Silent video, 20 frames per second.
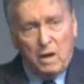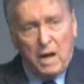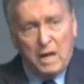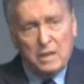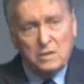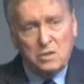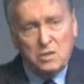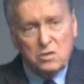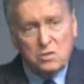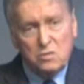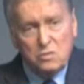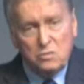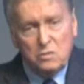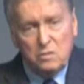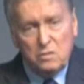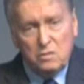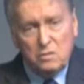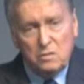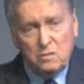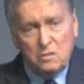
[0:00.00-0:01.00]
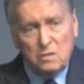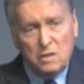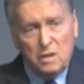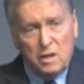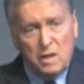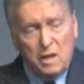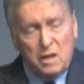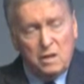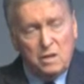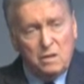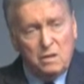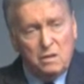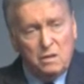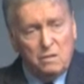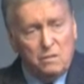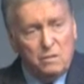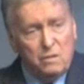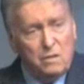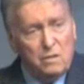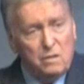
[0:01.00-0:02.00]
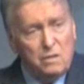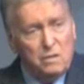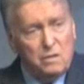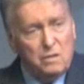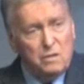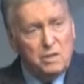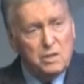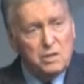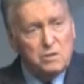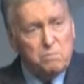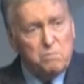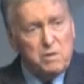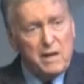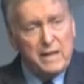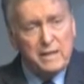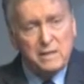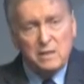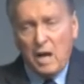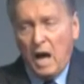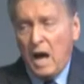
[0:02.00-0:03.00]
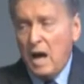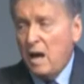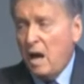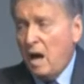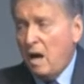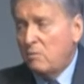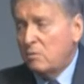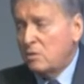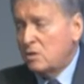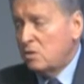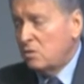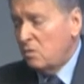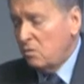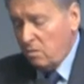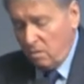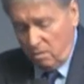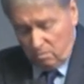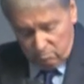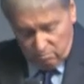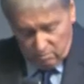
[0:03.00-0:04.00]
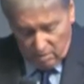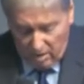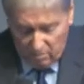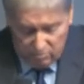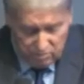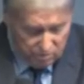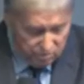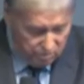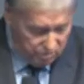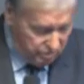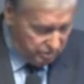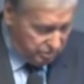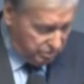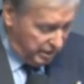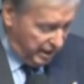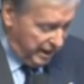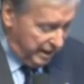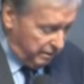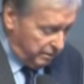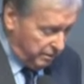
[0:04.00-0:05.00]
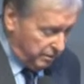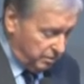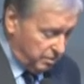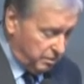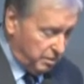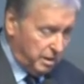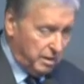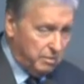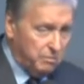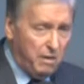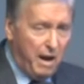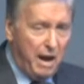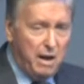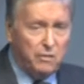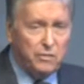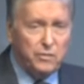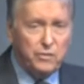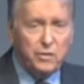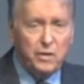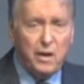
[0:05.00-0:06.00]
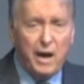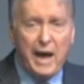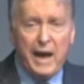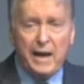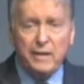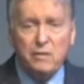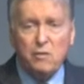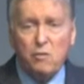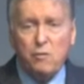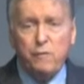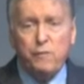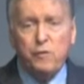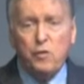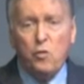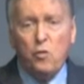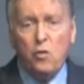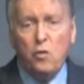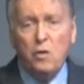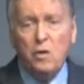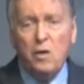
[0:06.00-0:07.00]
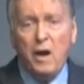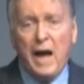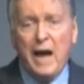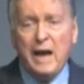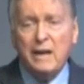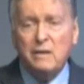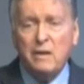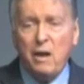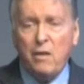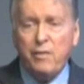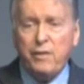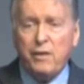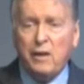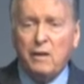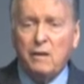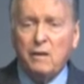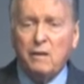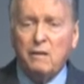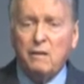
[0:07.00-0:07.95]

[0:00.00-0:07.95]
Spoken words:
I stood in this place. I was there around. I had no floor. I had nothing.